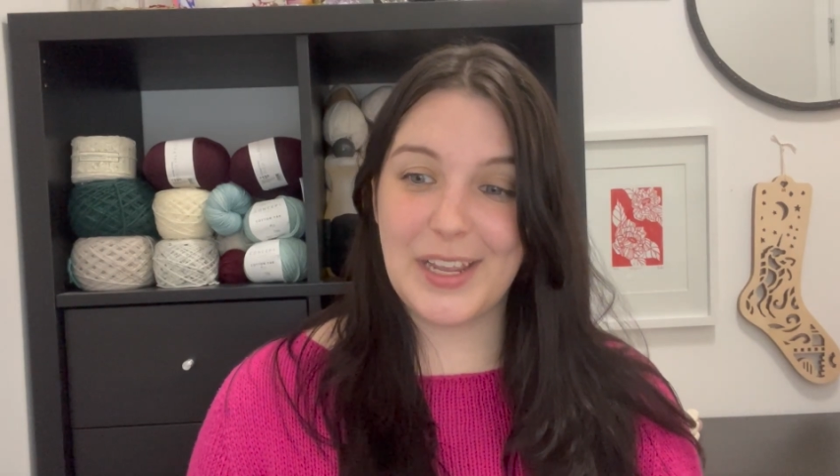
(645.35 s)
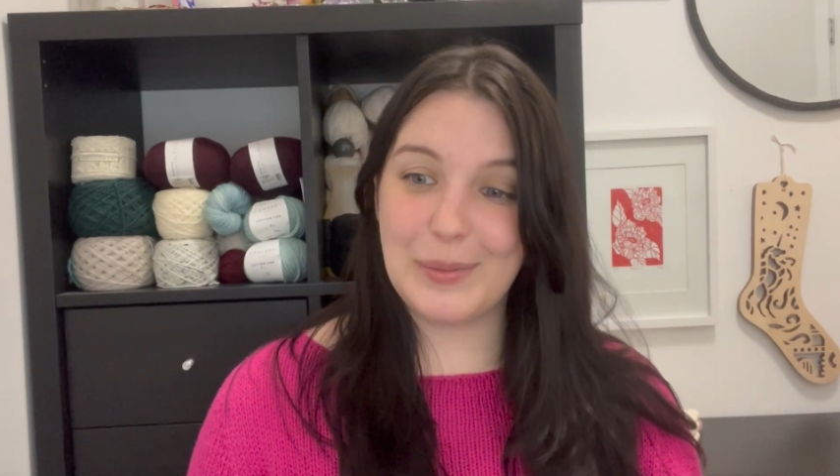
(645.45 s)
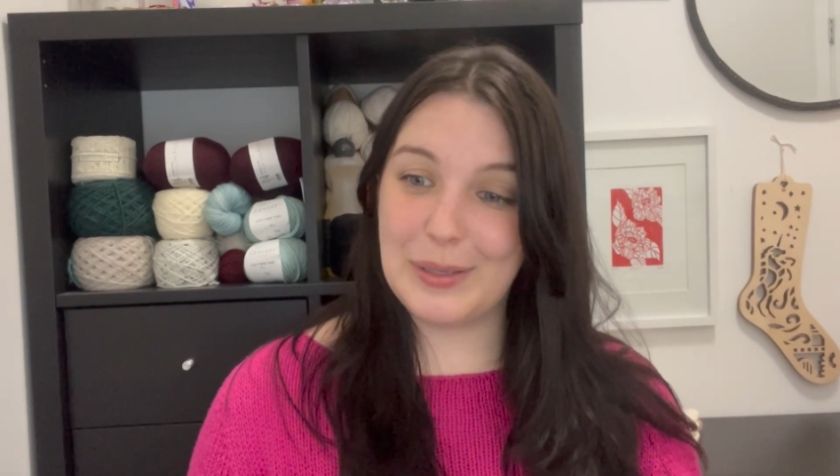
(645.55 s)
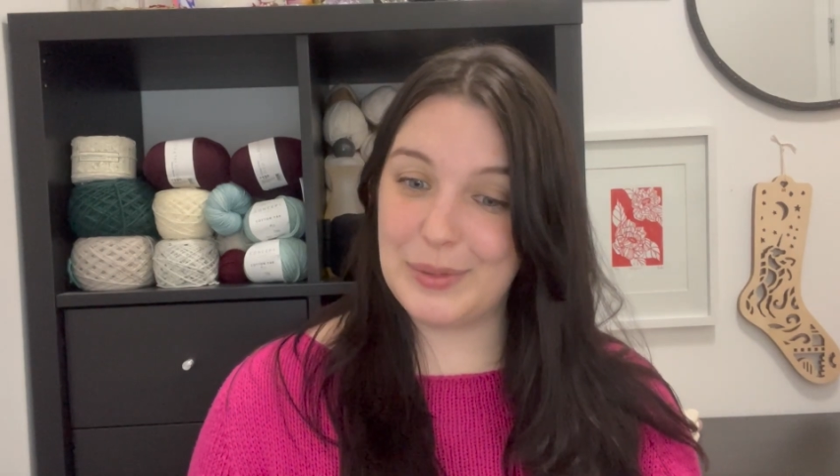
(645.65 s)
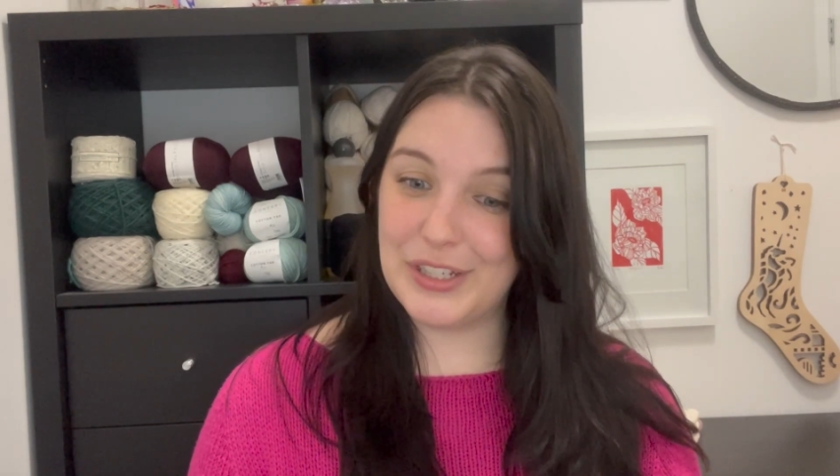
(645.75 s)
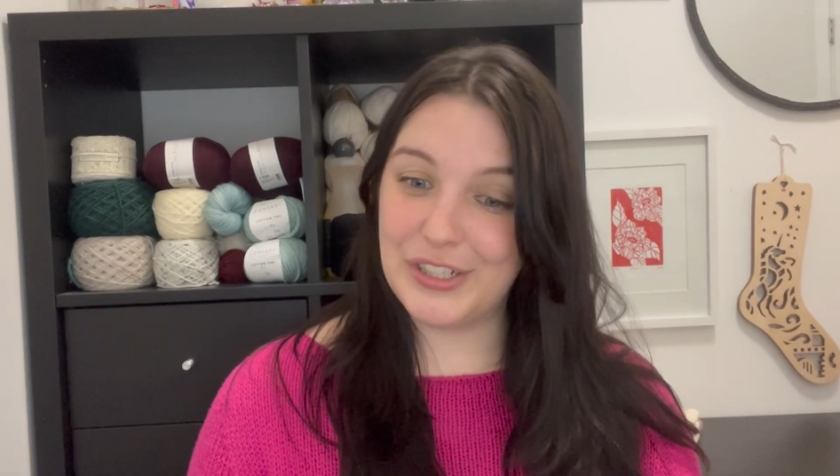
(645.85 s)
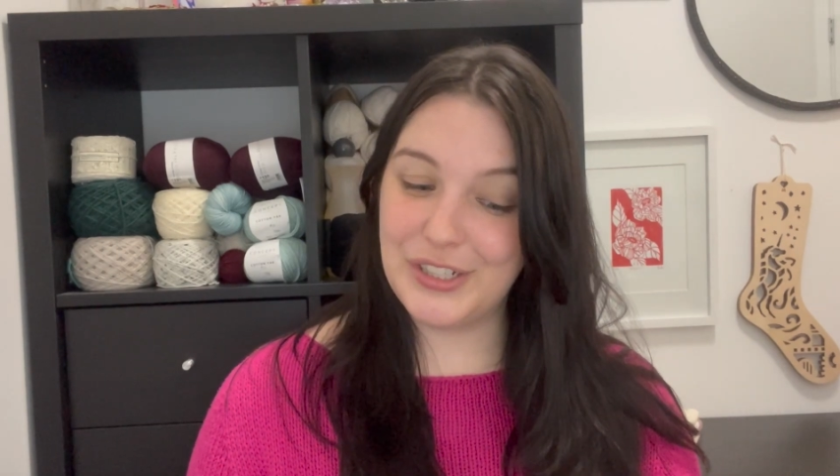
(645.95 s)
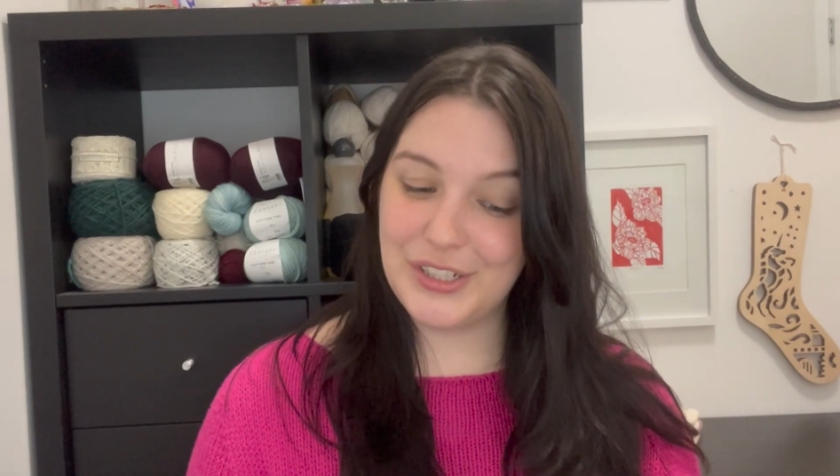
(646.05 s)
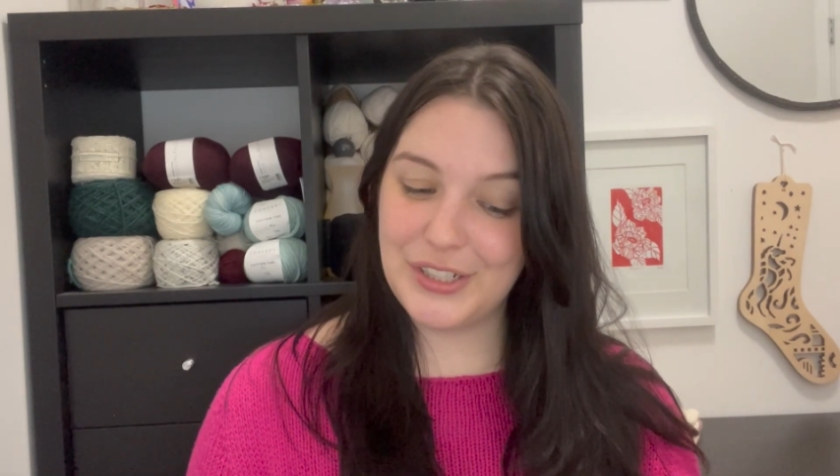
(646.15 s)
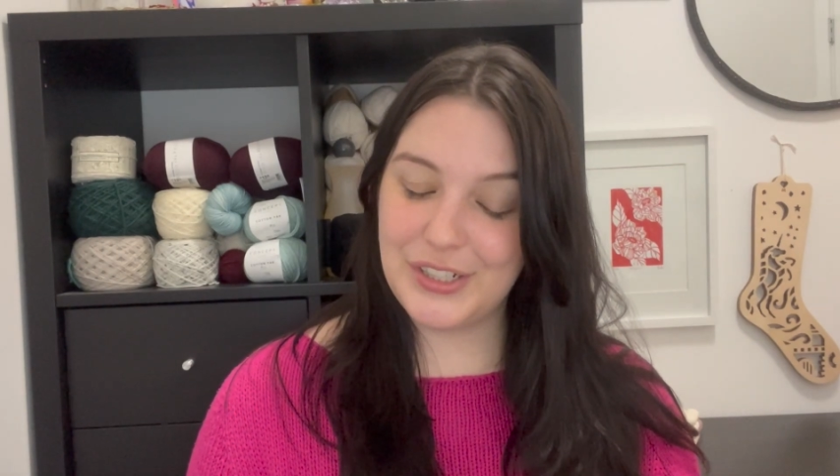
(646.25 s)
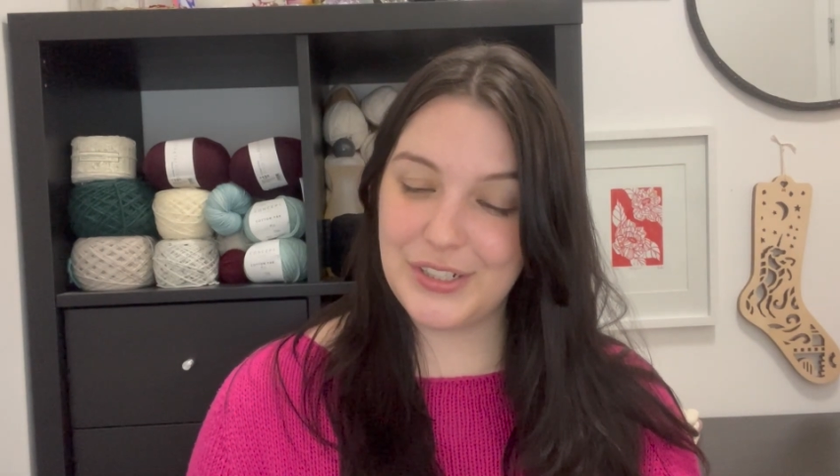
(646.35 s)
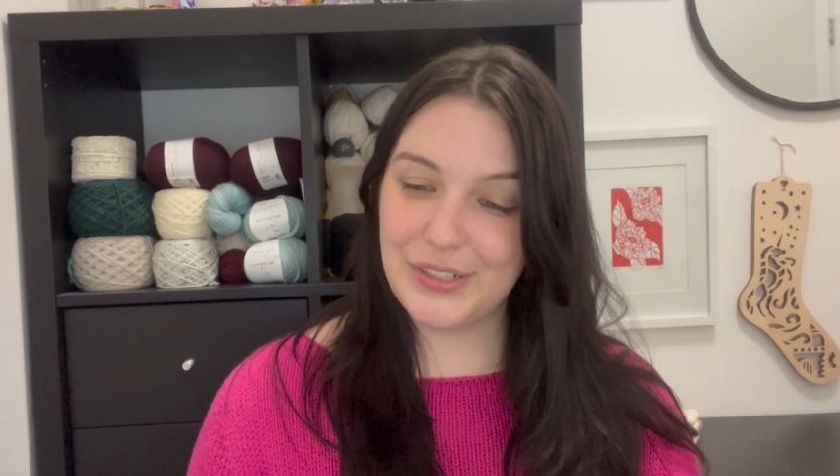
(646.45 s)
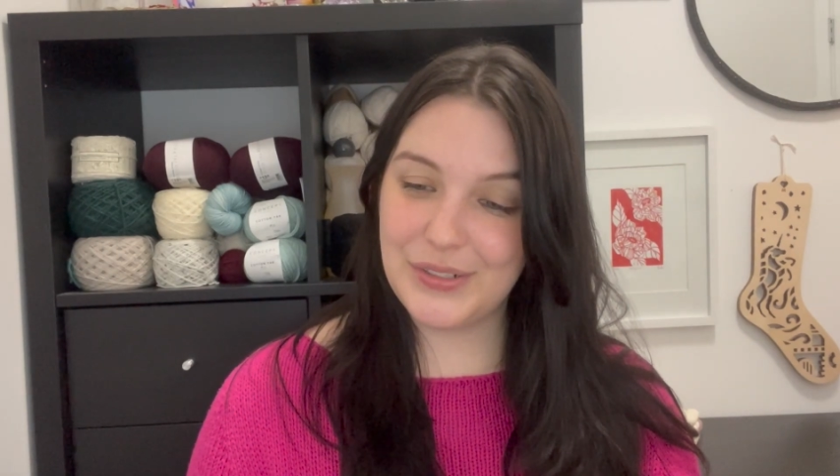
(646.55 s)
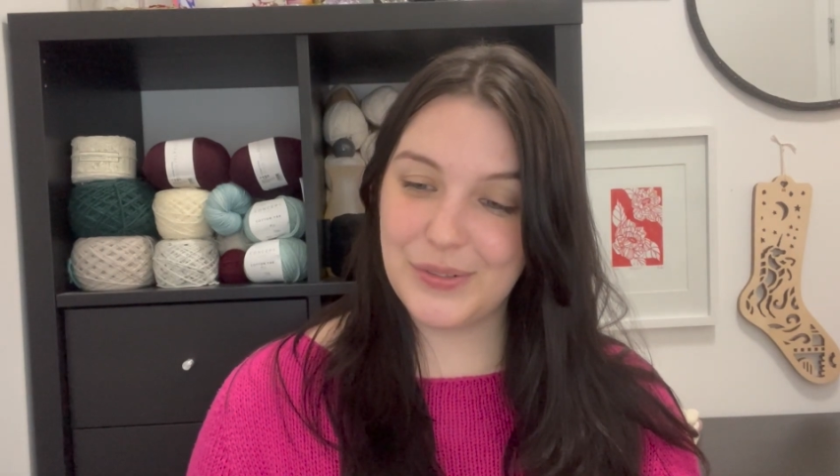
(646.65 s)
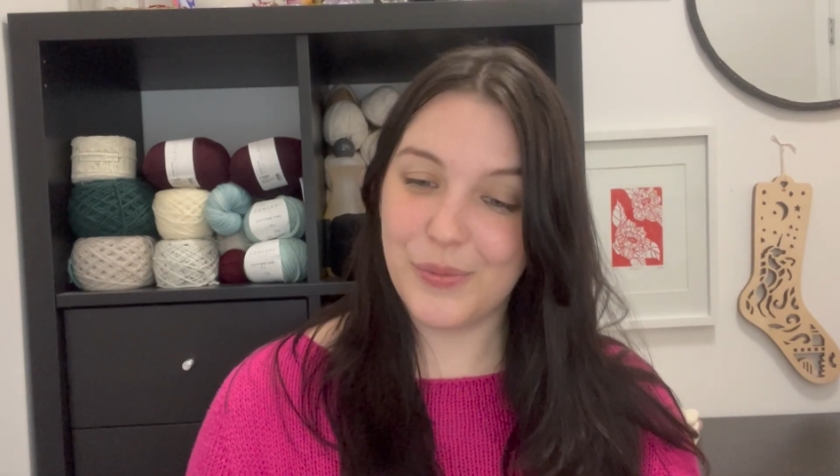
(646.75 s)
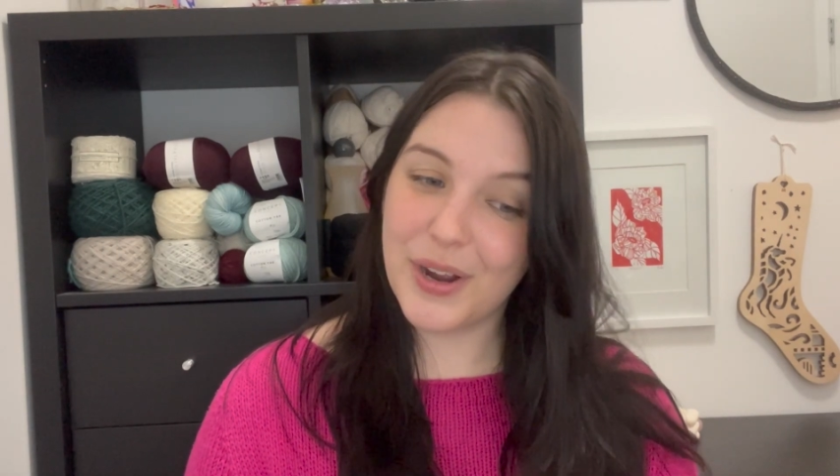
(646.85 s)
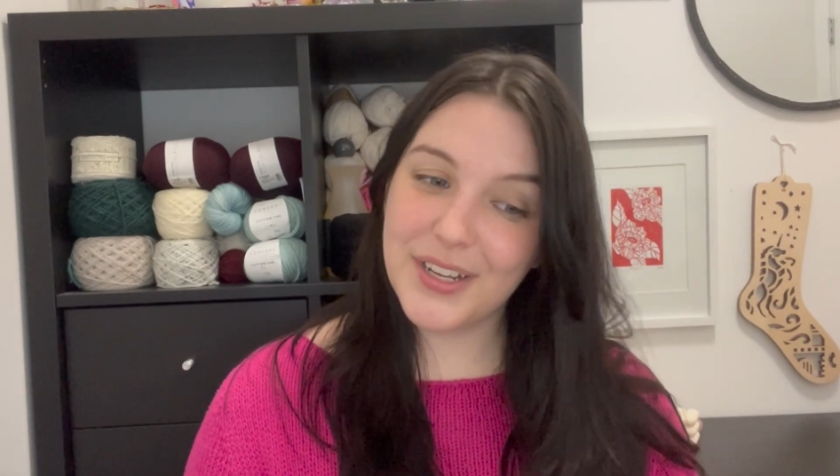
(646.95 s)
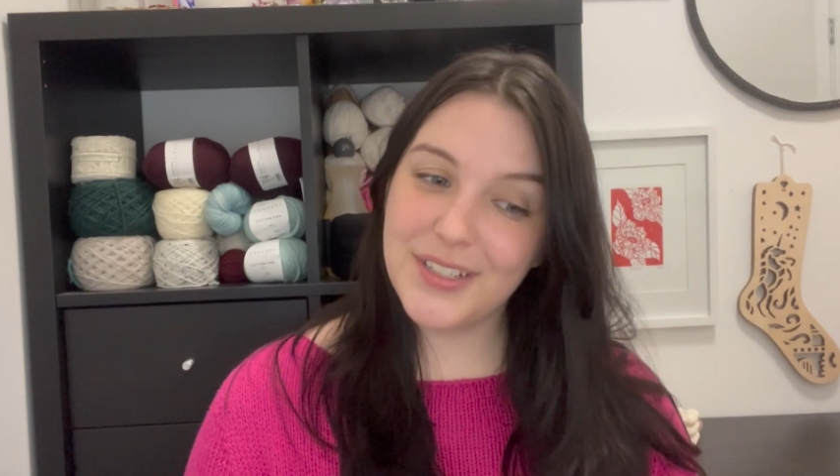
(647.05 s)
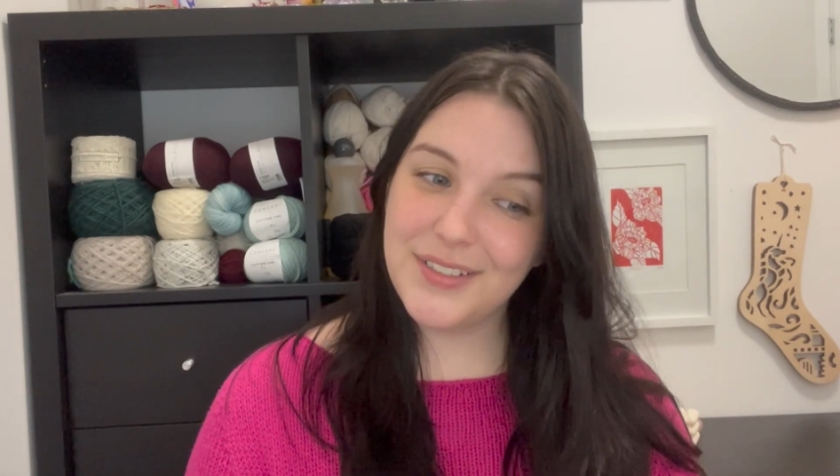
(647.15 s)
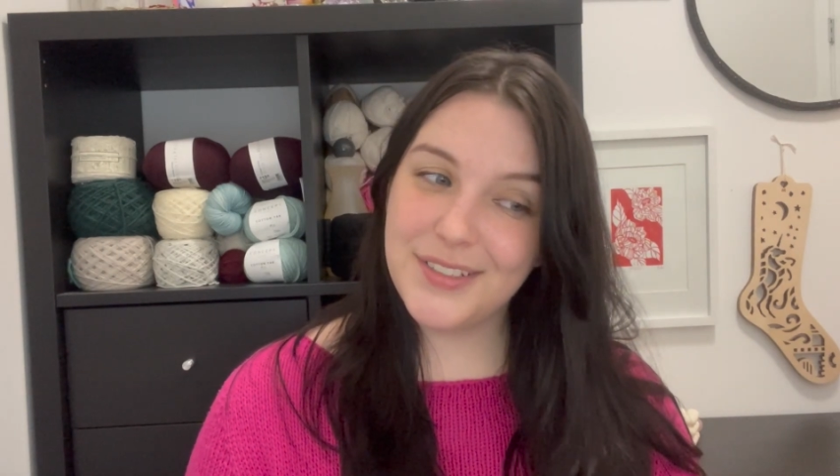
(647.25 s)
I maybe
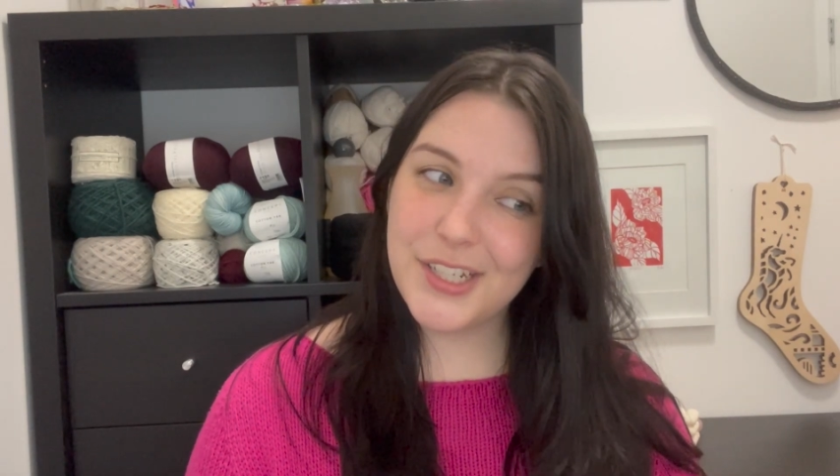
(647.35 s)
wanted